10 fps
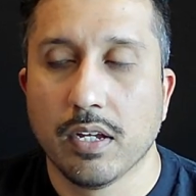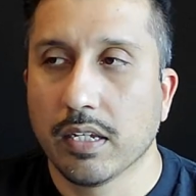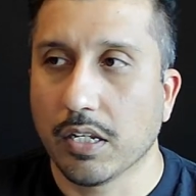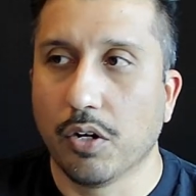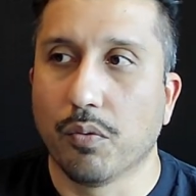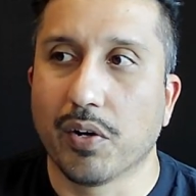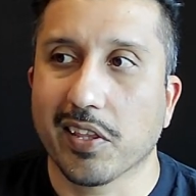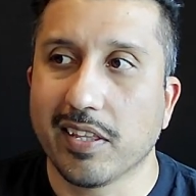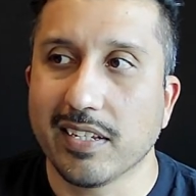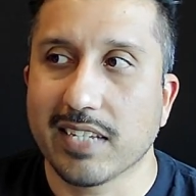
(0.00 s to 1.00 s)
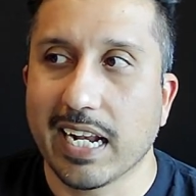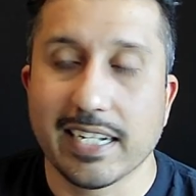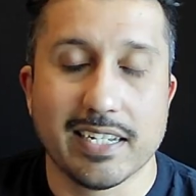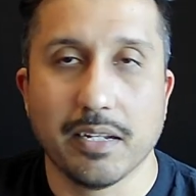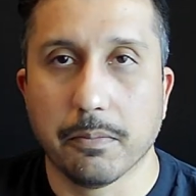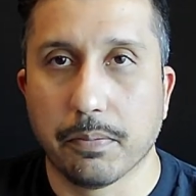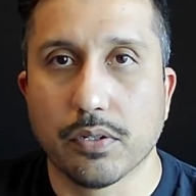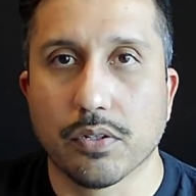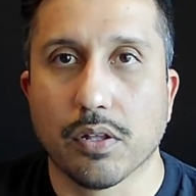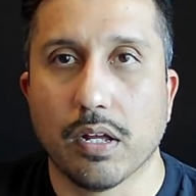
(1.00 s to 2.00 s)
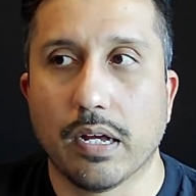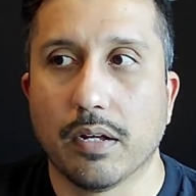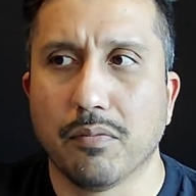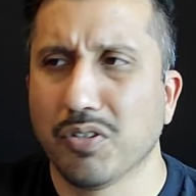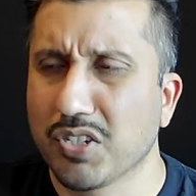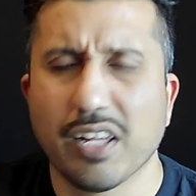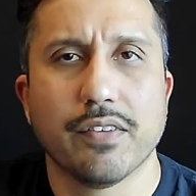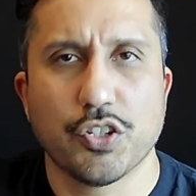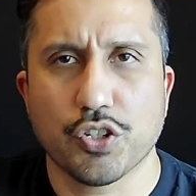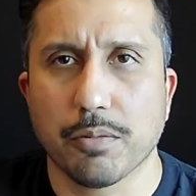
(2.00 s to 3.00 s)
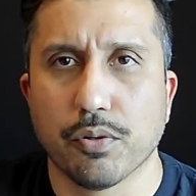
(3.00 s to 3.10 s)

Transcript: You know, one of the things that I didn't pull, which I'll eventually pull